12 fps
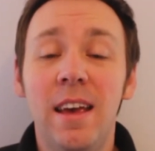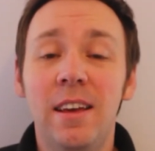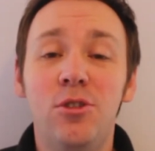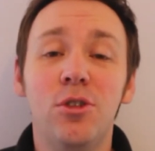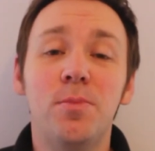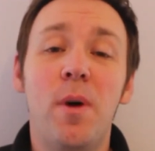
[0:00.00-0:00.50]

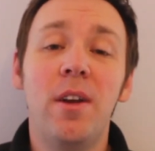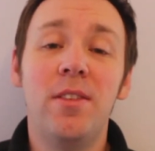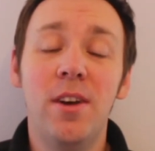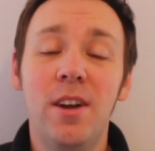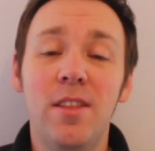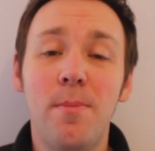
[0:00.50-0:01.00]
is just by
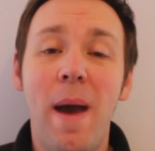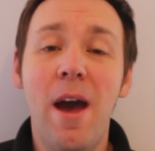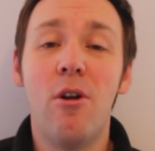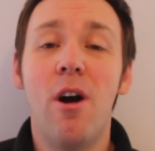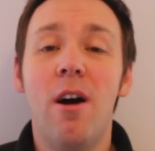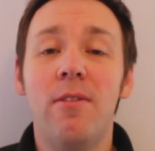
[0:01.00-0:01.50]
turning the
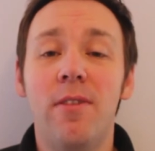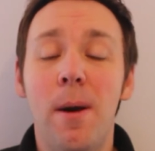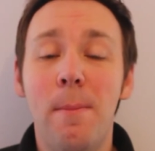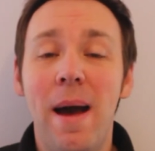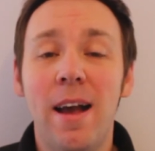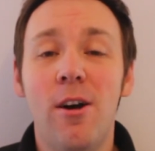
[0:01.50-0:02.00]
power off
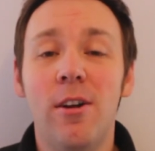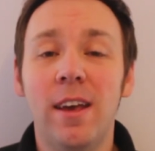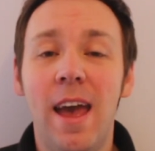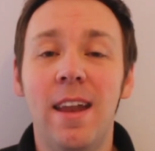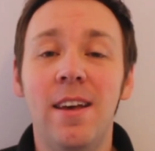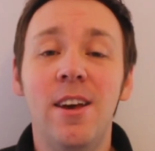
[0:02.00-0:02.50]
and back on
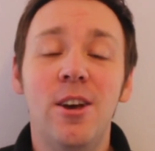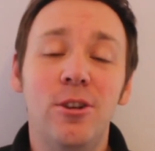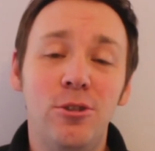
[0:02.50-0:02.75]
again,